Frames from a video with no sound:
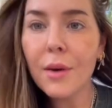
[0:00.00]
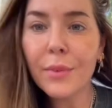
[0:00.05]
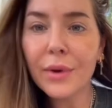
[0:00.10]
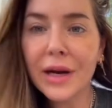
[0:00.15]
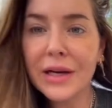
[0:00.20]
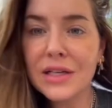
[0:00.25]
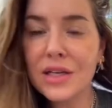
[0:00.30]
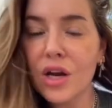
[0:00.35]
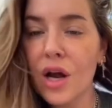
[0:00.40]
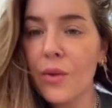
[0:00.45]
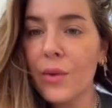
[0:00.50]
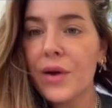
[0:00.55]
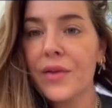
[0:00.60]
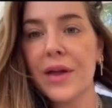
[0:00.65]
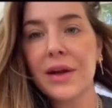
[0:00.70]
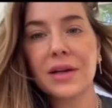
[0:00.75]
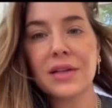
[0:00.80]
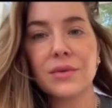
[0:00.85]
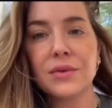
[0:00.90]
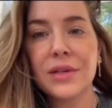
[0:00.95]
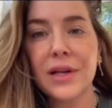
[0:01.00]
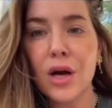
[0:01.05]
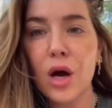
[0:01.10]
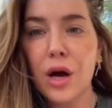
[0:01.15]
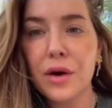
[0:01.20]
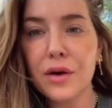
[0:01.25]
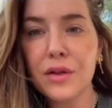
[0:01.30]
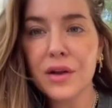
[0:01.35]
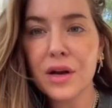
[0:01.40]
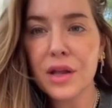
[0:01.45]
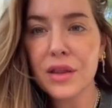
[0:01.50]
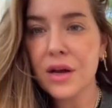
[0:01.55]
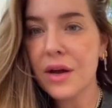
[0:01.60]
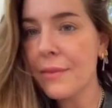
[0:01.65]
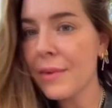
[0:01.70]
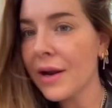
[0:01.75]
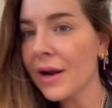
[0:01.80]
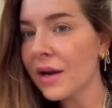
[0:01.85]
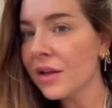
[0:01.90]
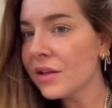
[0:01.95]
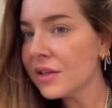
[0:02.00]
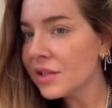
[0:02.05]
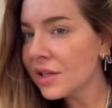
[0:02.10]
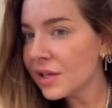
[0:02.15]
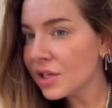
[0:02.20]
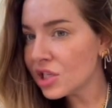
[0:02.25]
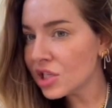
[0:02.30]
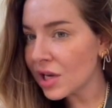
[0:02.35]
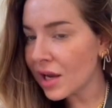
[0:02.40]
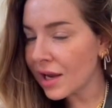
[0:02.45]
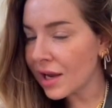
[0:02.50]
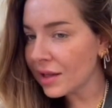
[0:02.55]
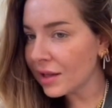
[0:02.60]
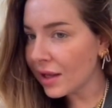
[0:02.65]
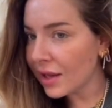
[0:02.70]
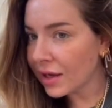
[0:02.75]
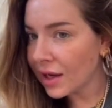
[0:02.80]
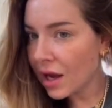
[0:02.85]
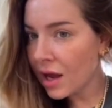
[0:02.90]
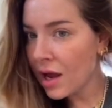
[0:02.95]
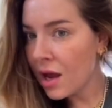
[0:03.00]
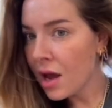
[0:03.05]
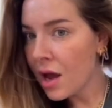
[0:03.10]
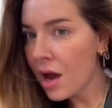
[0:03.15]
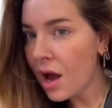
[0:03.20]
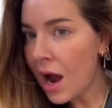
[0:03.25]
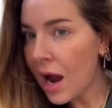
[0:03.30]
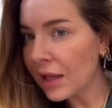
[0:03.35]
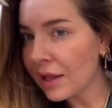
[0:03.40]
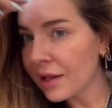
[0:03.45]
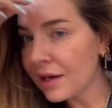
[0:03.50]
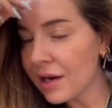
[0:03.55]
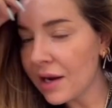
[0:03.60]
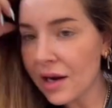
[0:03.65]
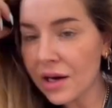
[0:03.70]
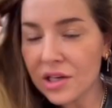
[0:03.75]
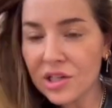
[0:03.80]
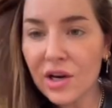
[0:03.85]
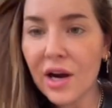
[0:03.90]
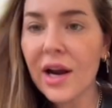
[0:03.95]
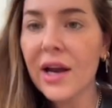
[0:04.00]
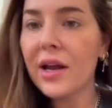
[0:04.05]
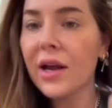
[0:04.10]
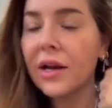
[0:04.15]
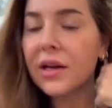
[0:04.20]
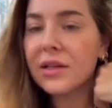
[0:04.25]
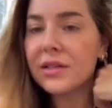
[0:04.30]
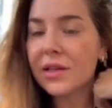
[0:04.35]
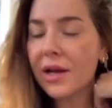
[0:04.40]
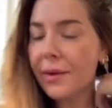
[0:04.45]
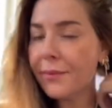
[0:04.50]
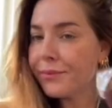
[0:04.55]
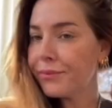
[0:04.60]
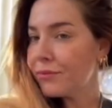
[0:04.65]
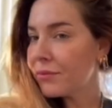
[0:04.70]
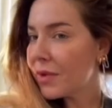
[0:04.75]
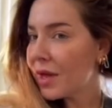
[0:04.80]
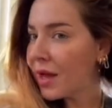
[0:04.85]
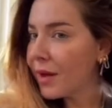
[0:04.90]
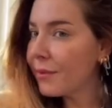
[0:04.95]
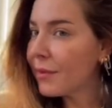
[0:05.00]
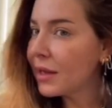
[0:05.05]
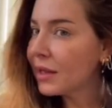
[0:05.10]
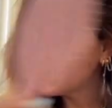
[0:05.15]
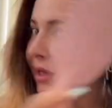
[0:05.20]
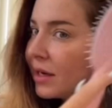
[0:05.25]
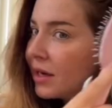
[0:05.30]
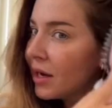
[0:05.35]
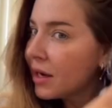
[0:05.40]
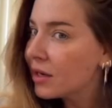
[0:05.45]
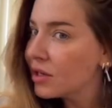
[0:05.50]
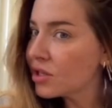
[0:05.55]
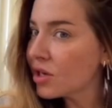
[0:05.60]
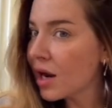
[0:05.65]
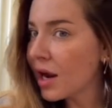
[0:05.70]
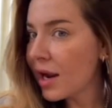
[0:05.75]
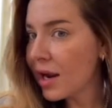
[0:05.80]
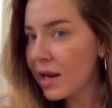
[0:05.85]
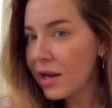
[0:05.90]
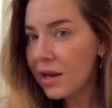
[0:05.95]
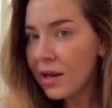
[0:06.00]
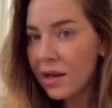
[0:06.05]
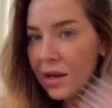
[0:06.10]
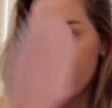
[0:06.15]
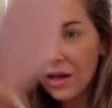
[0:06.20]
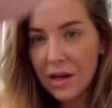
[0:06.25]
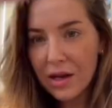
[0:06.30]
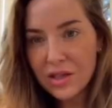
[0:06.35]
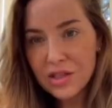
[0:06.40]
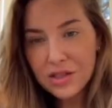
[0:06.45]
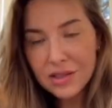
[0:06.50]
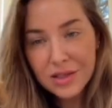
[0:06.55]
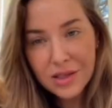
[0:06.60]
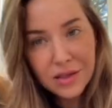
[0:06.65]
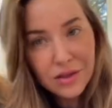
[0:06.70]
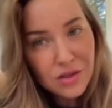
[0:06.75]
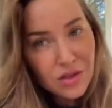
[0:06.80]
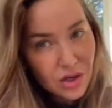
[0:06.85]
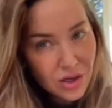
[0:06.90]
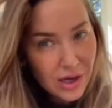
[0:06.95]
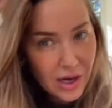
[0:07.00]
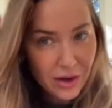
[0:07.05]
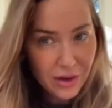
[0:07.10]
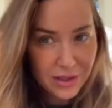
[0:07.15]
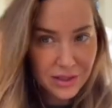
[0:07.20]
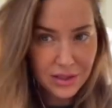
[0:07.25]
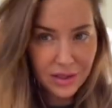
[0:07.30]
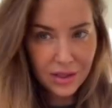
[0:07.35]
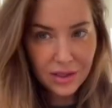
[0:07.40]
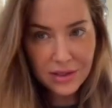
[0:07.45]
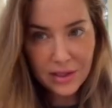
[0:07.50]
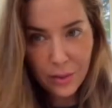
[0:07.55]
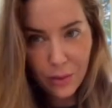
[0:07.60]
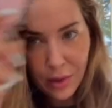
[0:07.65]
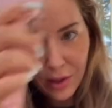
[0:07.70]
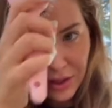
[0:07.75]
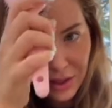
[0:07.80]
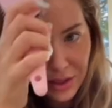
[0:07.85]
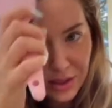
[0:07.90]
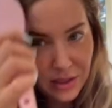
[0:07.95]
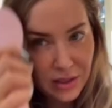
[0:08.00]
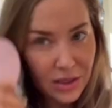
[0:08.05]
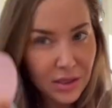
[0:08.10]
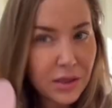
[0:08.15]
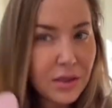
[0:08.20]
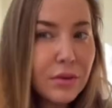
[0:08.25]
did not wear that because it was like hotter than I thought. My hair looks like shit. Like I let it air dry. I need to stop. I let it air dry and it just didn't turn out as good as I wanted it to.